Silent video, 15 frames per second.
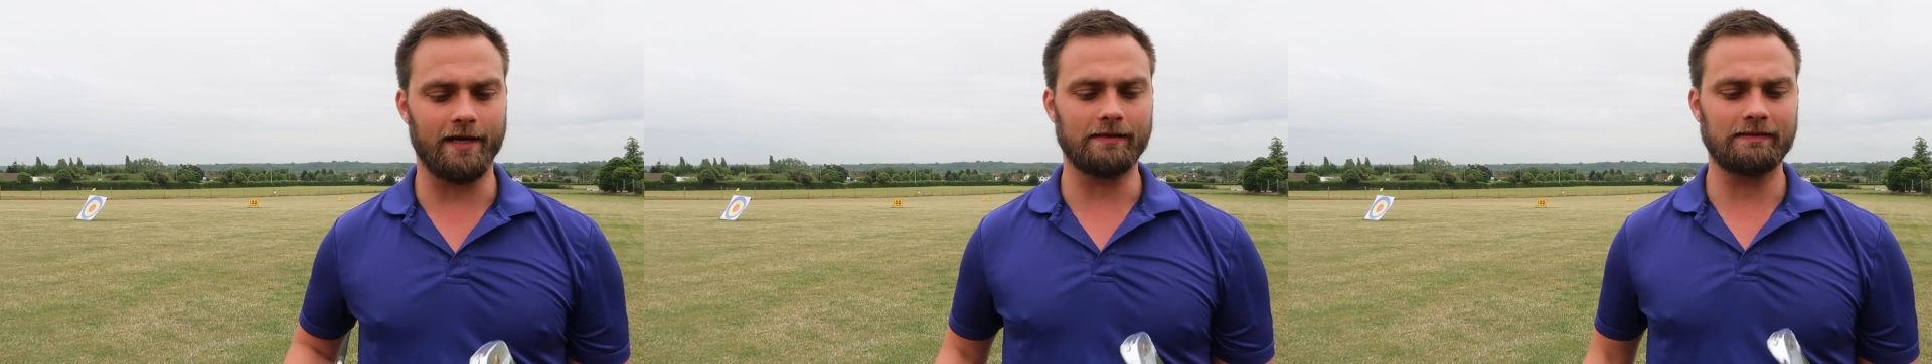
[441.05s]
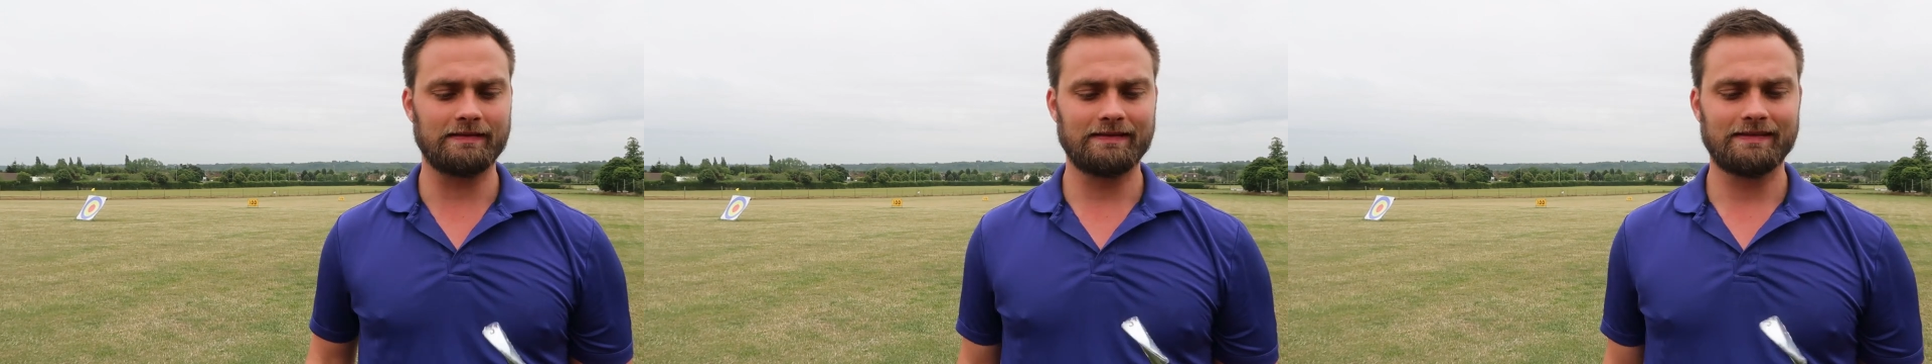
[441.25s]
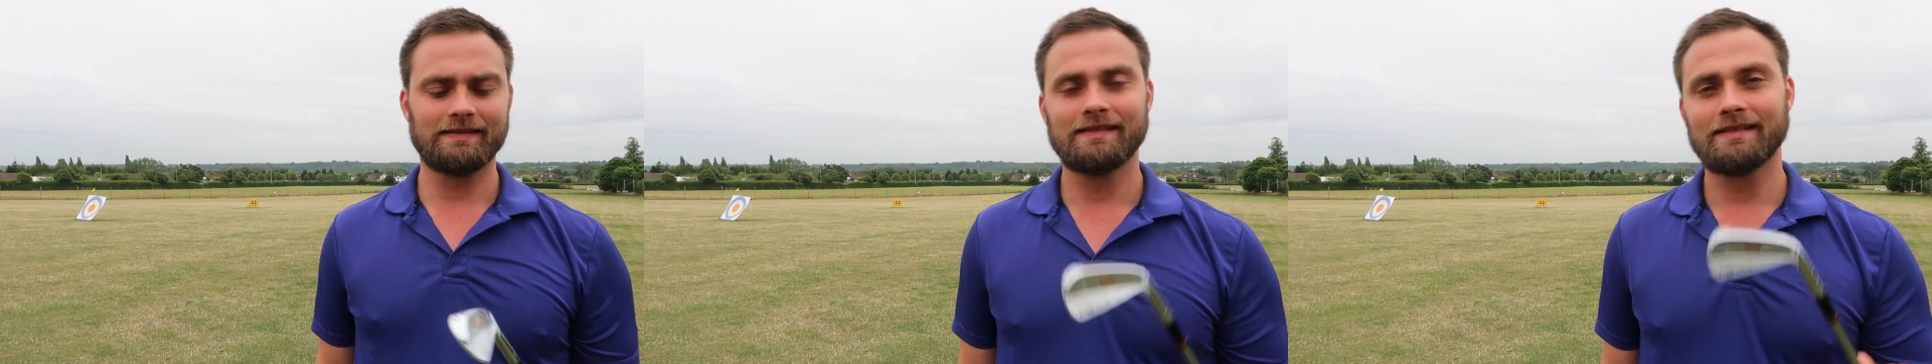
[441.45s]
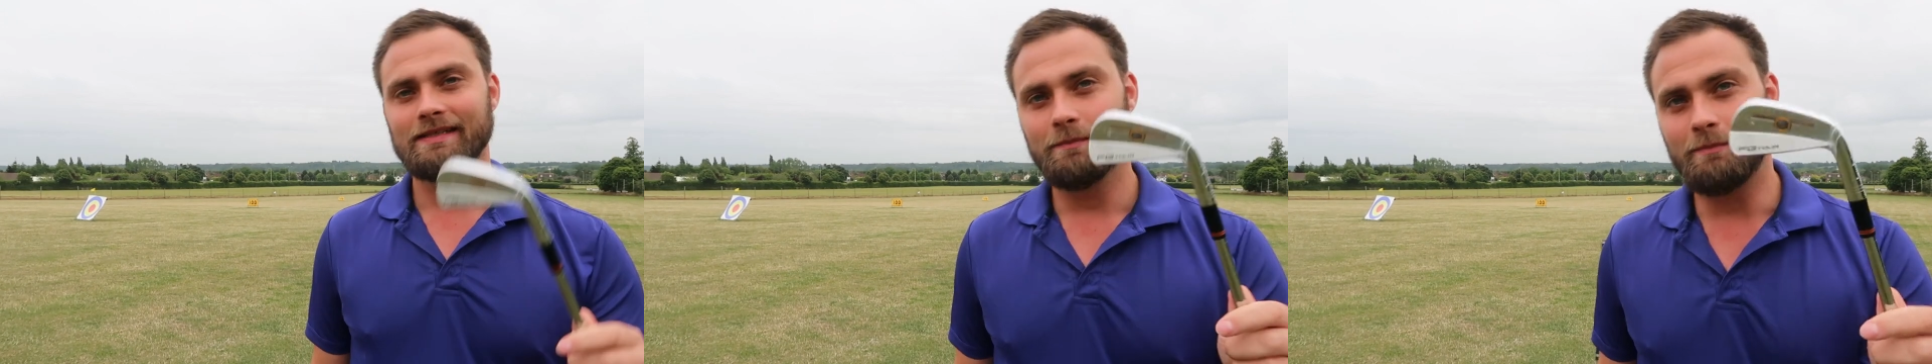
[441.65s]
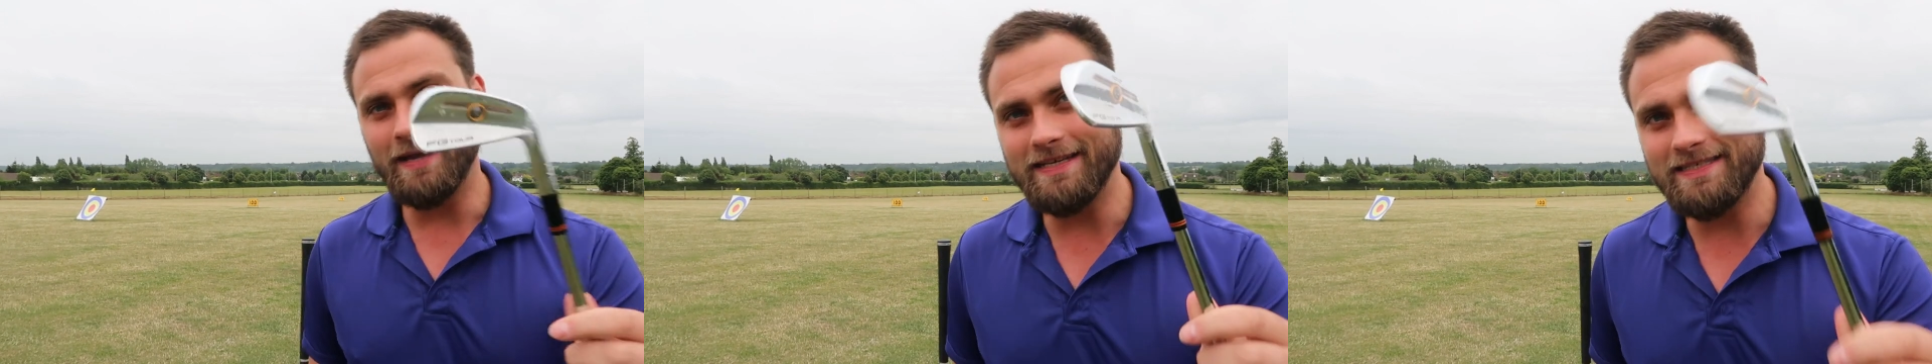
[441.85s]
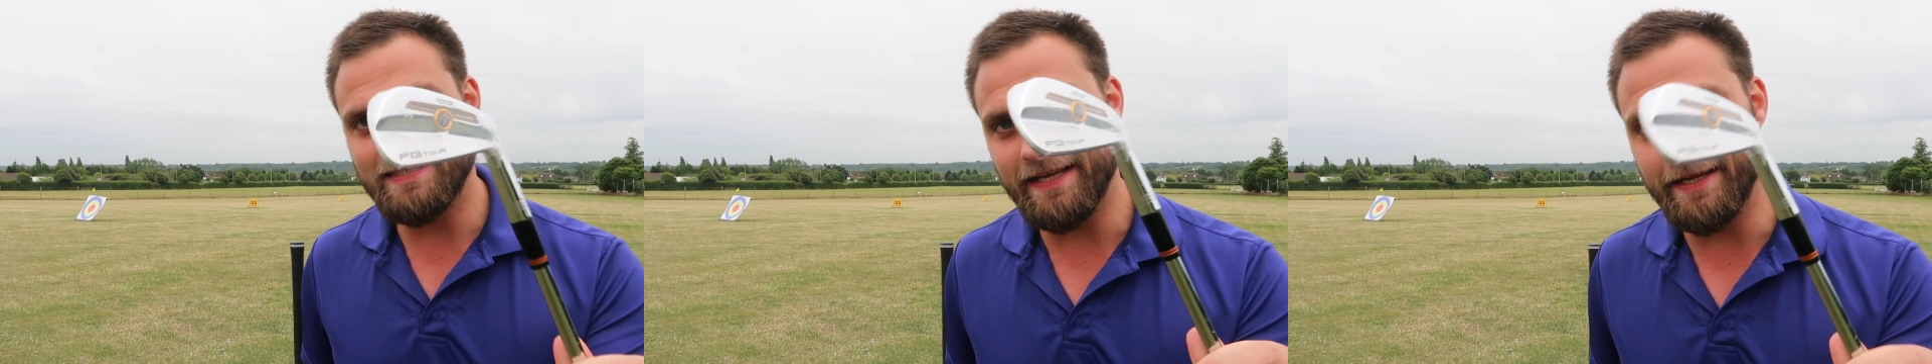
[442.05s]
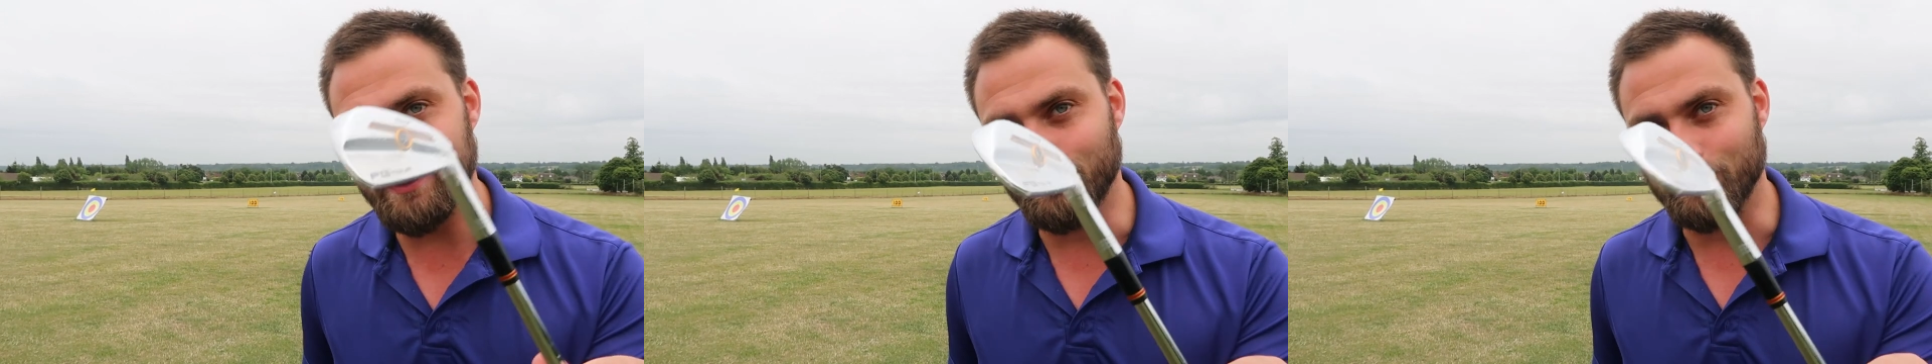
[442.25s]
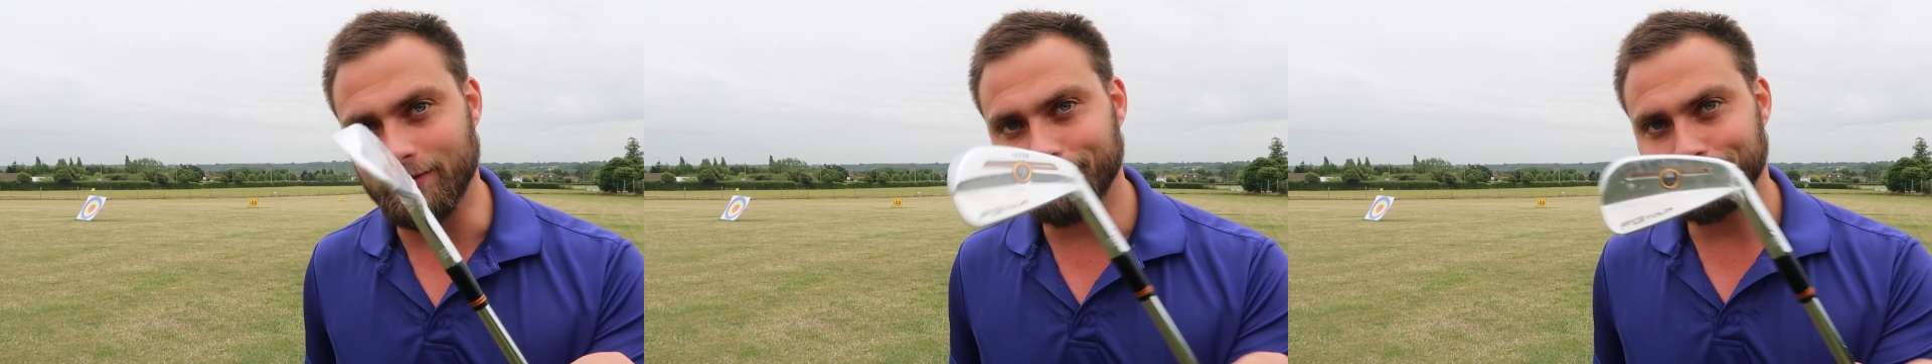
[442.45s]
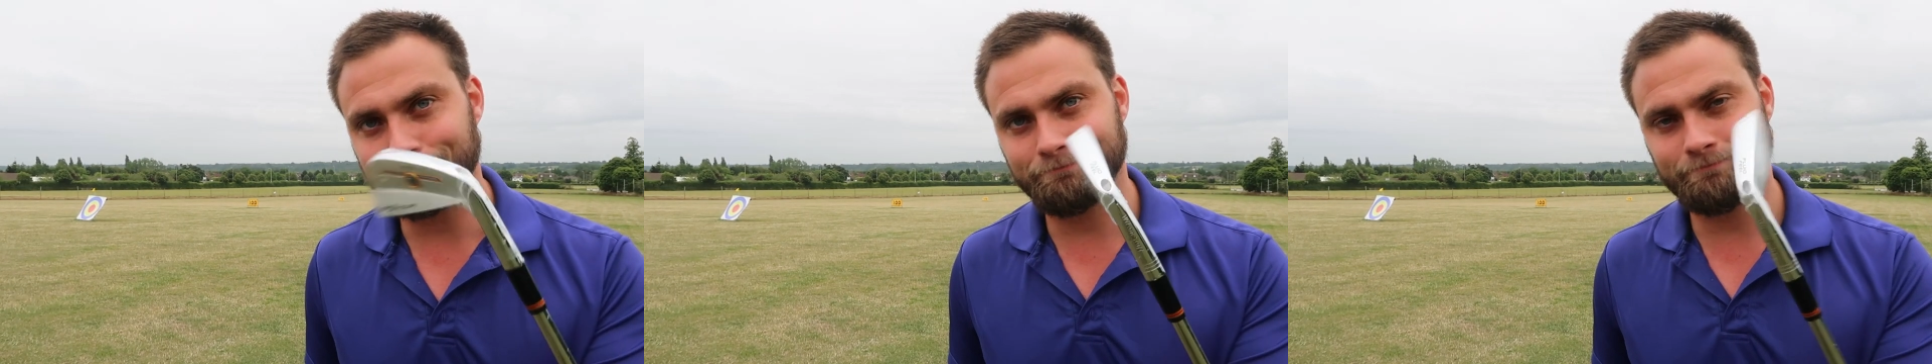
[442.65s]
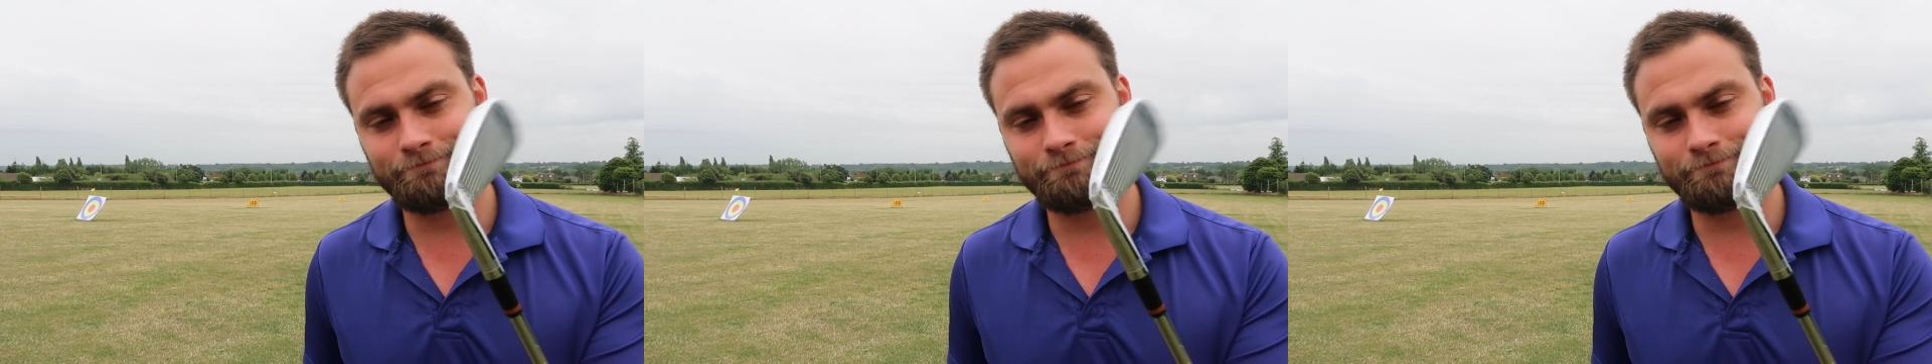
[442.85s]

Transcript: it. But it's sealed